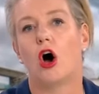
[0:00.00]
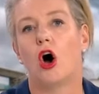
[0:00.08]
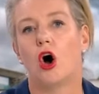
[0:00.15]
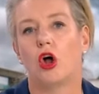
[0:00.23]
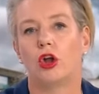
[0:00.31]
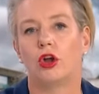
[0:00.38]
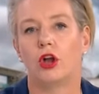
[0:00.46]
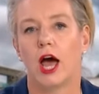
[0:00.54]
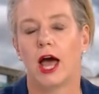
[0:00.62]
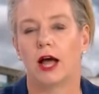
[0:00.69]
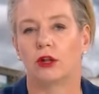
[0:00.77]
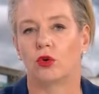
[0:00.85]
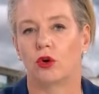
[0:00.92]
on
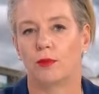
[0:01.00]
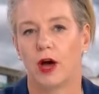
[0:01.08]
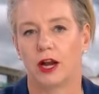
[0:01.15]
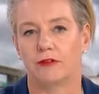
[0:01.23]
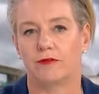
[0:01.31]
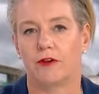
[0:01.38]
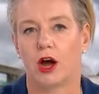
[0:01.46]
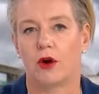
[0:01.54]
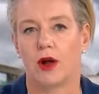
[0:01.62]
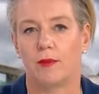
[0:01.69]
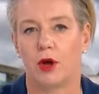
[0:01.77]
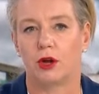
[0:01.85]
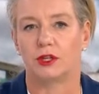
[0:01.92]
our law-abiding
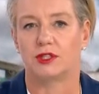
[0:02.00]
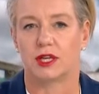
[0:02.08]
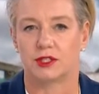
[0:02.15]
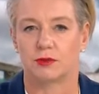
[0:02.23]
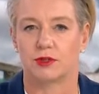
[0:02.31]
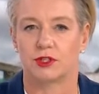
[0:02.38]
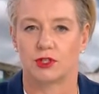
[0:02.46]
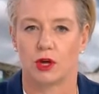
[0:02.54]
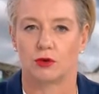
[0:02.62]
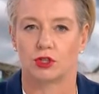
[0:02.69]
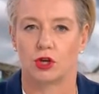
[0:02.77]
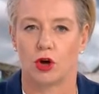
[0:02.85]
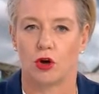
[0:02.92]
firearm owners as a
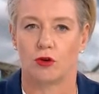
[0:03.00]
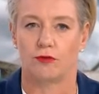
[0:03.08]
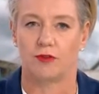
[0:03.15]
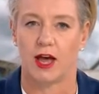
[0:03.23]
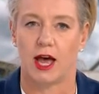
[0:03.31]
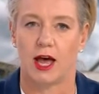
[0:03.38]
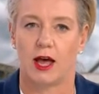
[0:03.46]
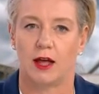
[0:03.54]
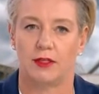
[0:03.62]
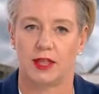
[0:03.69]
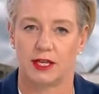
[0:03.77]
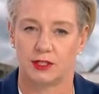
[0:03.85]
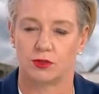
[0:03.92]
result of
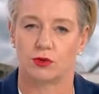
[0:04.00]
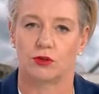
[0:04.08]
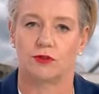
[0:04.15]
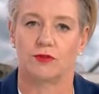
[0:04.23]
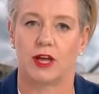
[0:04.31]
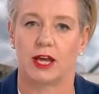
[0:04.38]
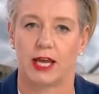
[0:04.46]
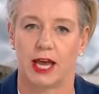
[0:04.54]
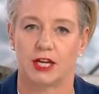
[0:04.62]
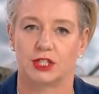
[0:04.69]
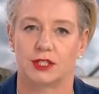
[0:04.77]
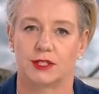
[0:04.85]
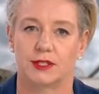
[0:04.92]
these sort of
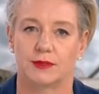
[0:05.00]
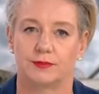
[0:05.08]
occasions.